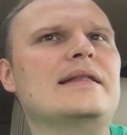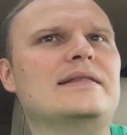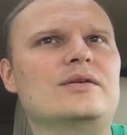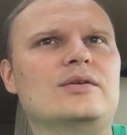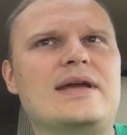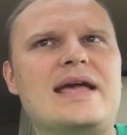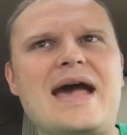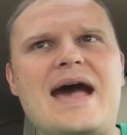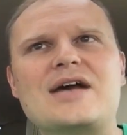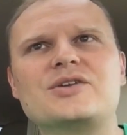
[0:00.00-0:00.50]

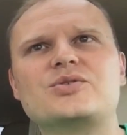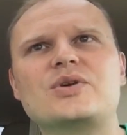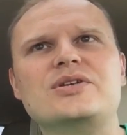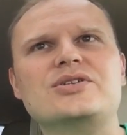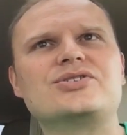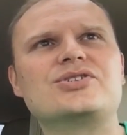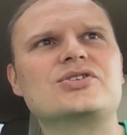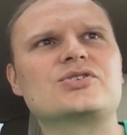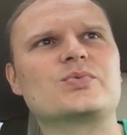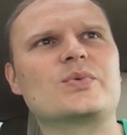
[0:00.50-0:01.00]
at their
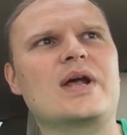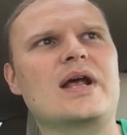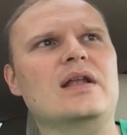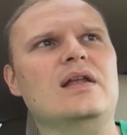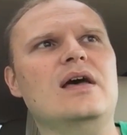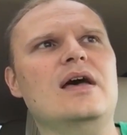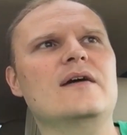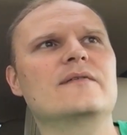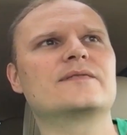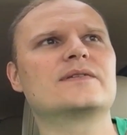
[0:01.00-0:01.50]
cash registers when
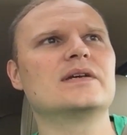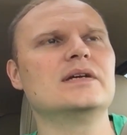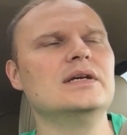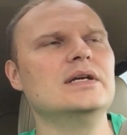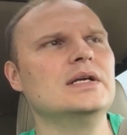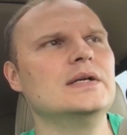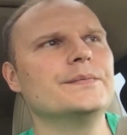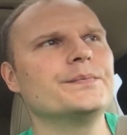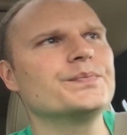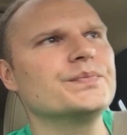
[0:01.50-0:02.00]
I left.
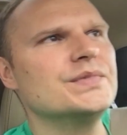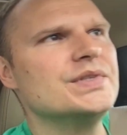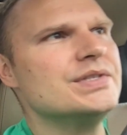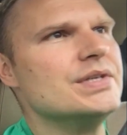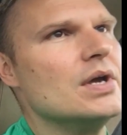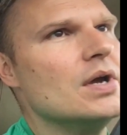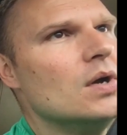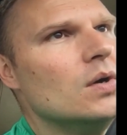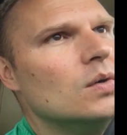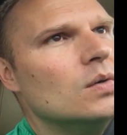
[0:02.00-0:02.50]

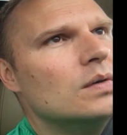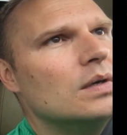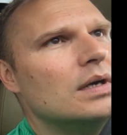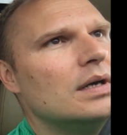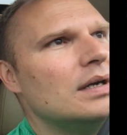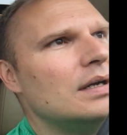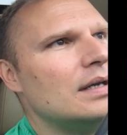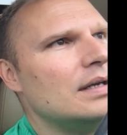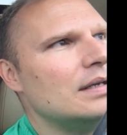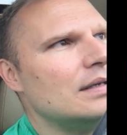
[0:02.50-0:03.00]

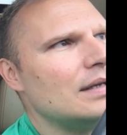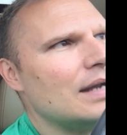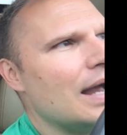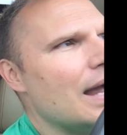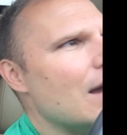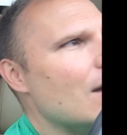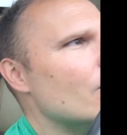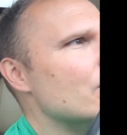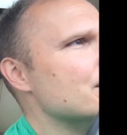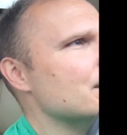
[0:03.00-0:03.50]
So
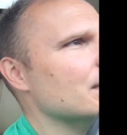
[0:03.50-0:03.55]
I